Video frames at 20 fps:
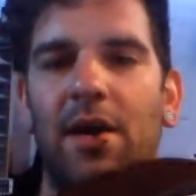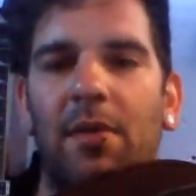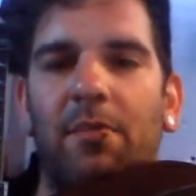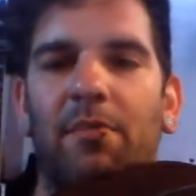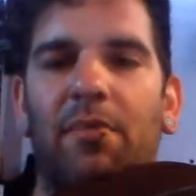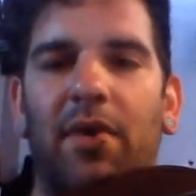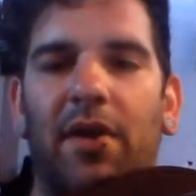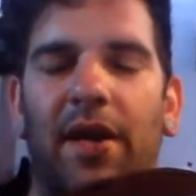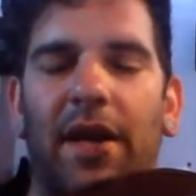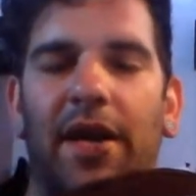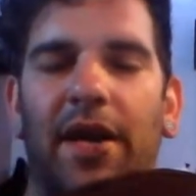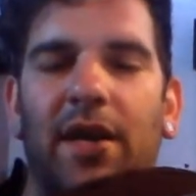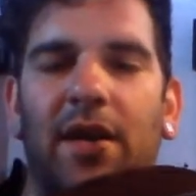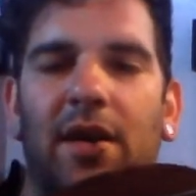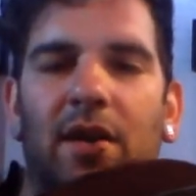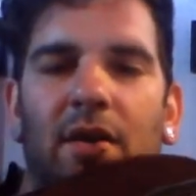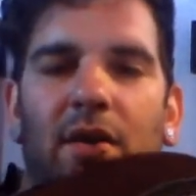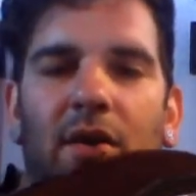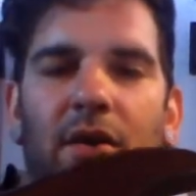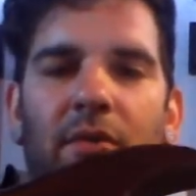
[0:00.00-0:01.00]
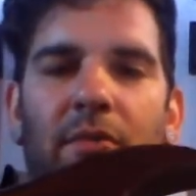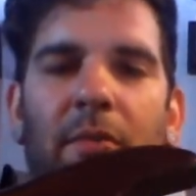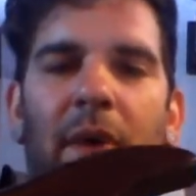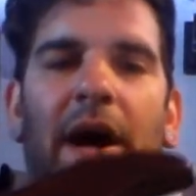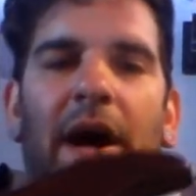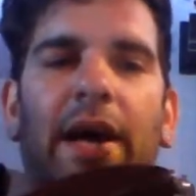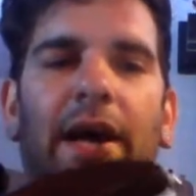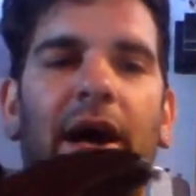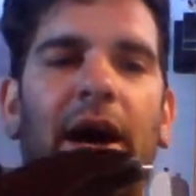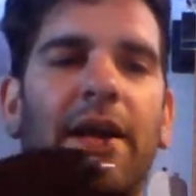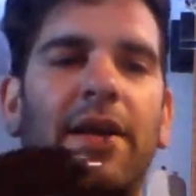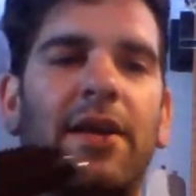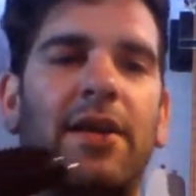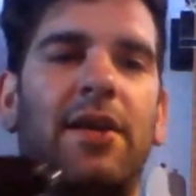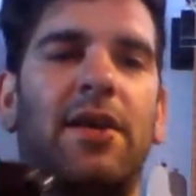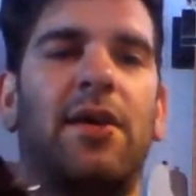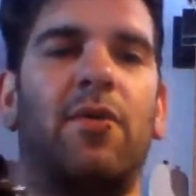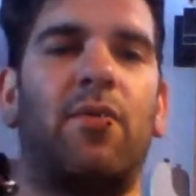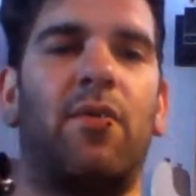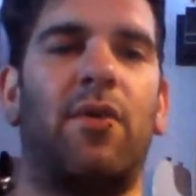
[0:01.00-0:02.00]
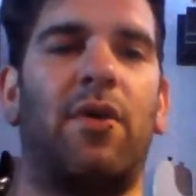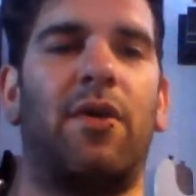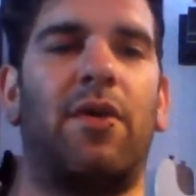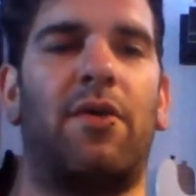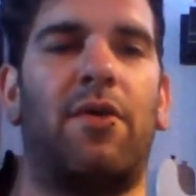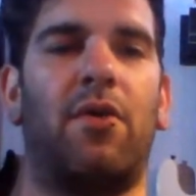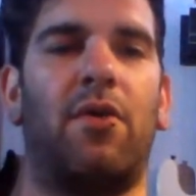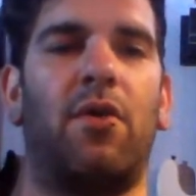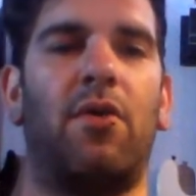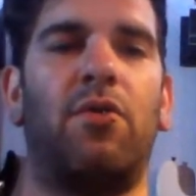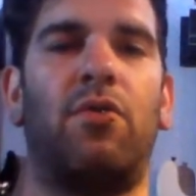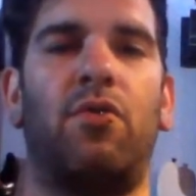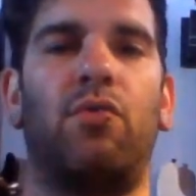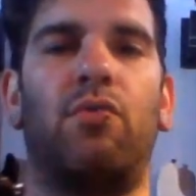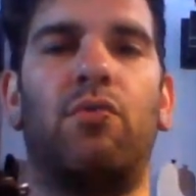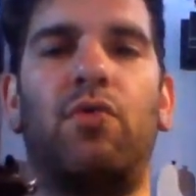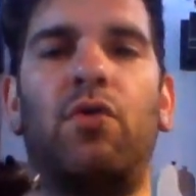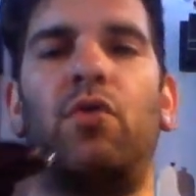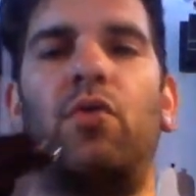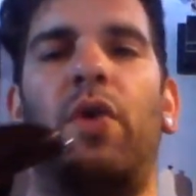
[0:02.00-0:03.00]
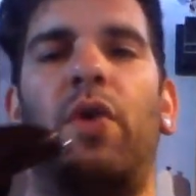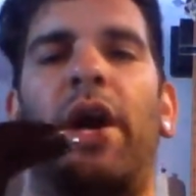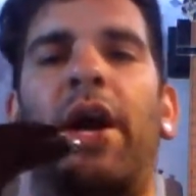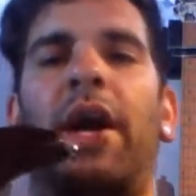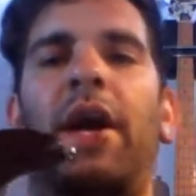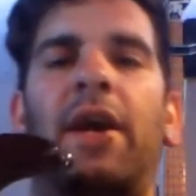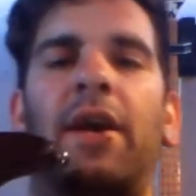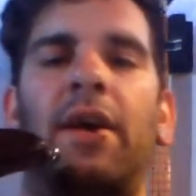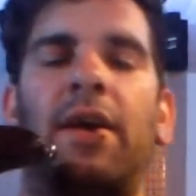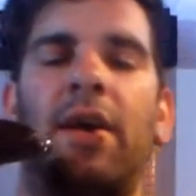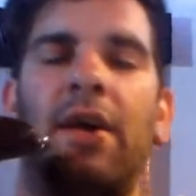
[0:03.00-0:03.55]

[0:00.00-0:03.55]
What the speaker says: But like my idea was to do a